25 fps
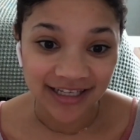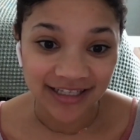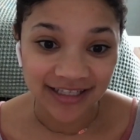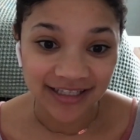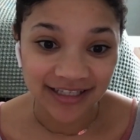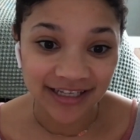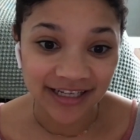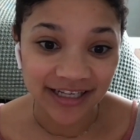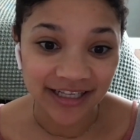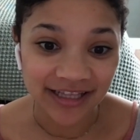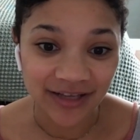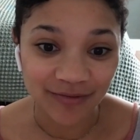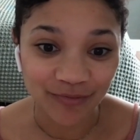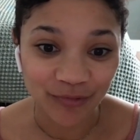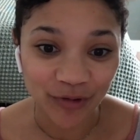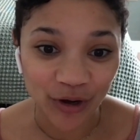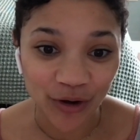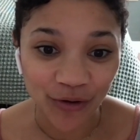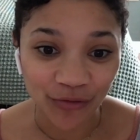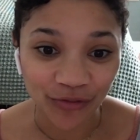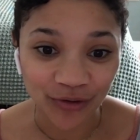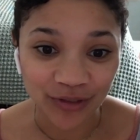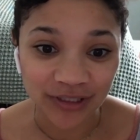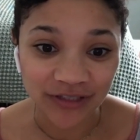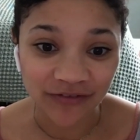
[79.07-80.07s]
seeing them
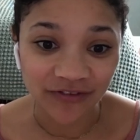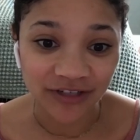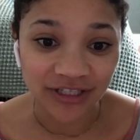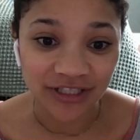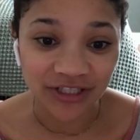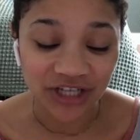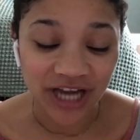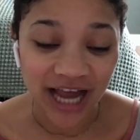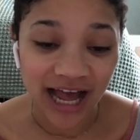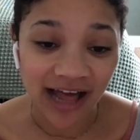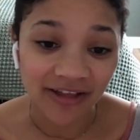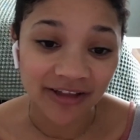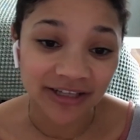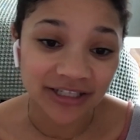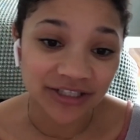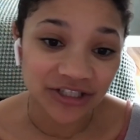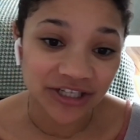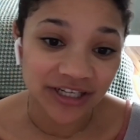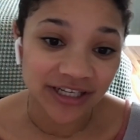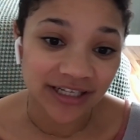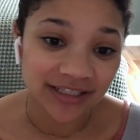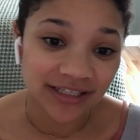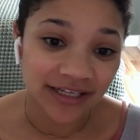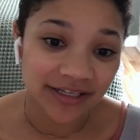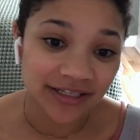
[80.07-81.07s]
go through different
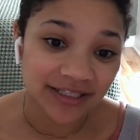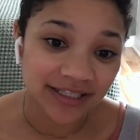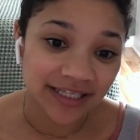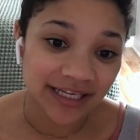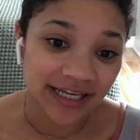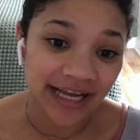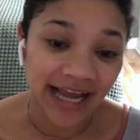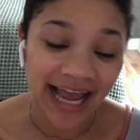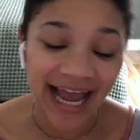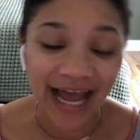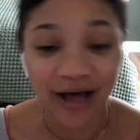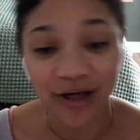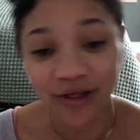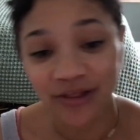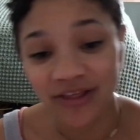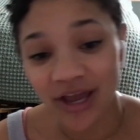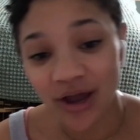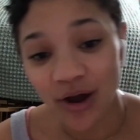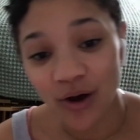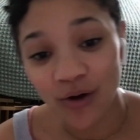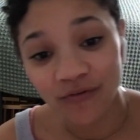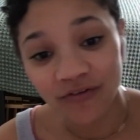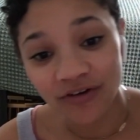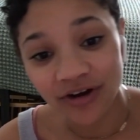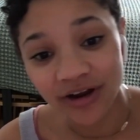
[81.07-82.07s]
challenges and seeing how
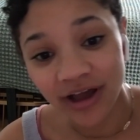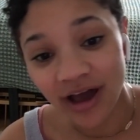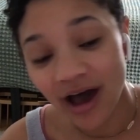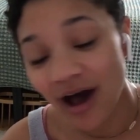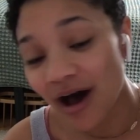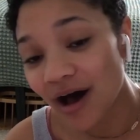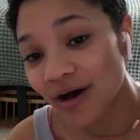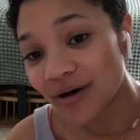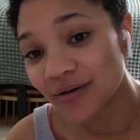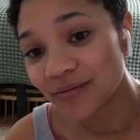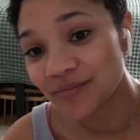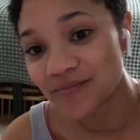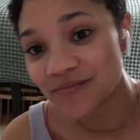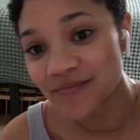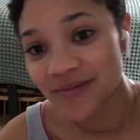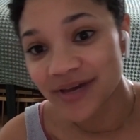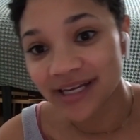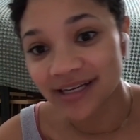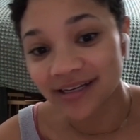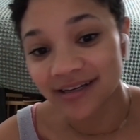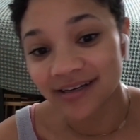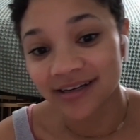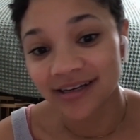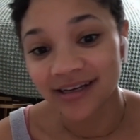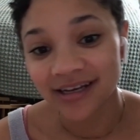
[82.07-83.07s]
they overcome
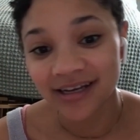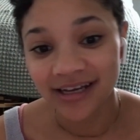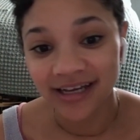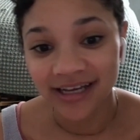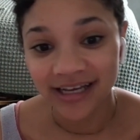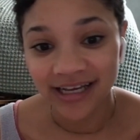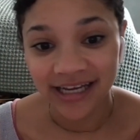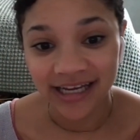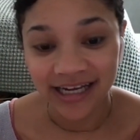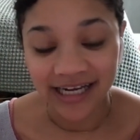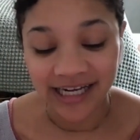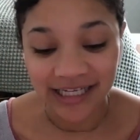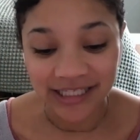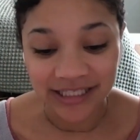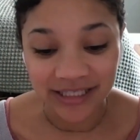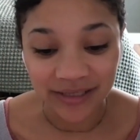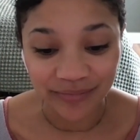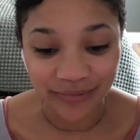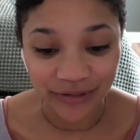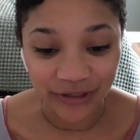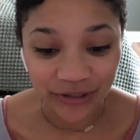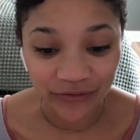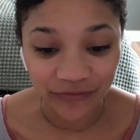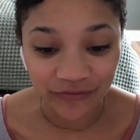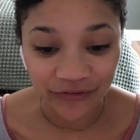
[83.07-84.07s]
and it's
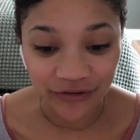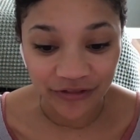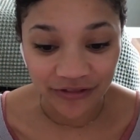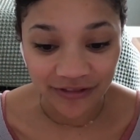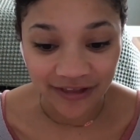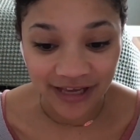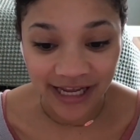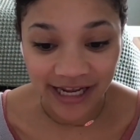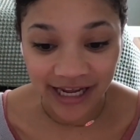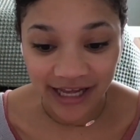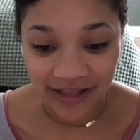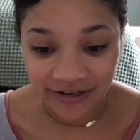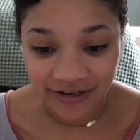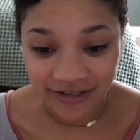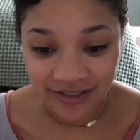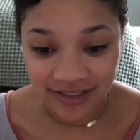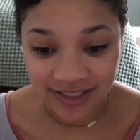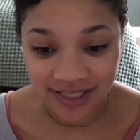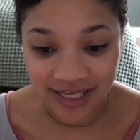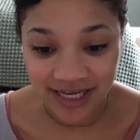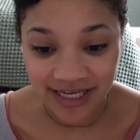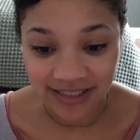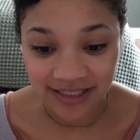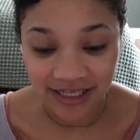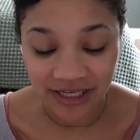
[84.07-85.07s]
a beautiful thing and there's
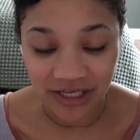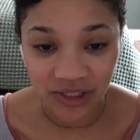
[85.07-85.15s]
things